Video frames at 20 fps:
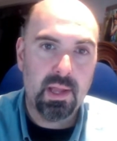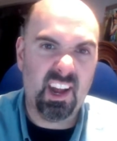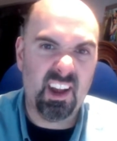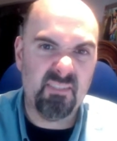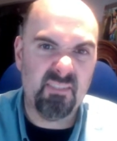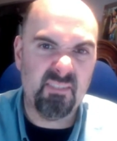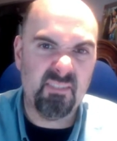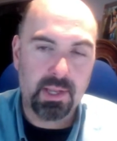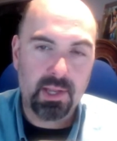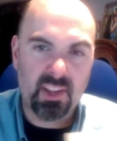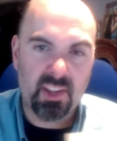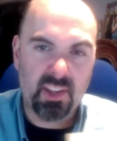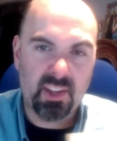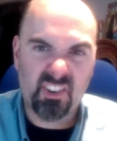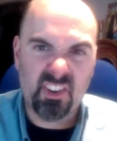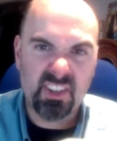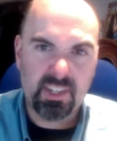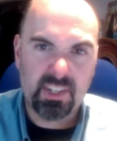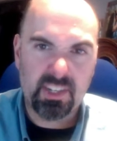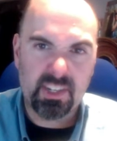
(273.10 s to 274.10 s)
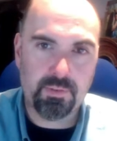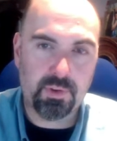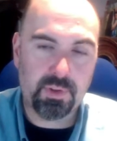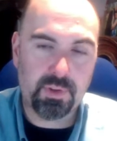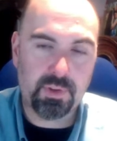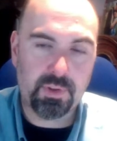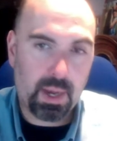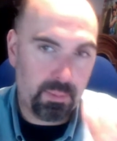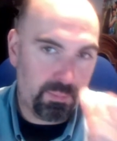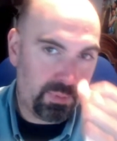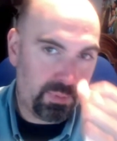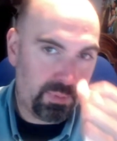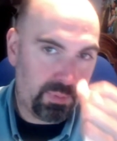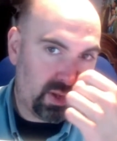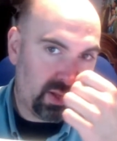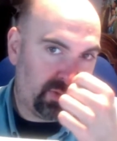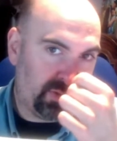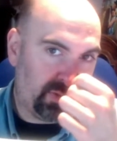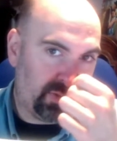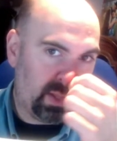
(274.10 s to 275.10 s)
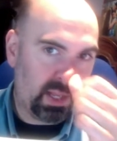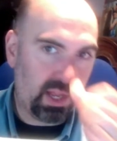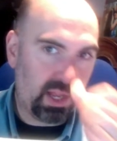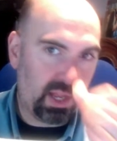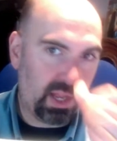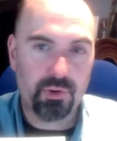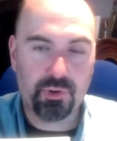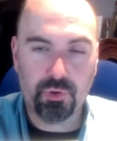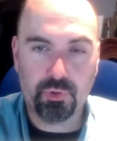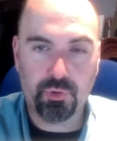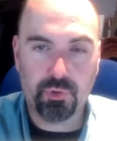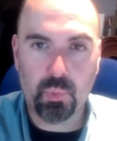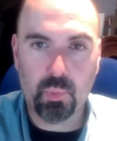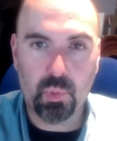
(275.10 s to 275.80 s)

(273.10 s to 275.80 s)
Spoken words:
because they're in different time periods, the characters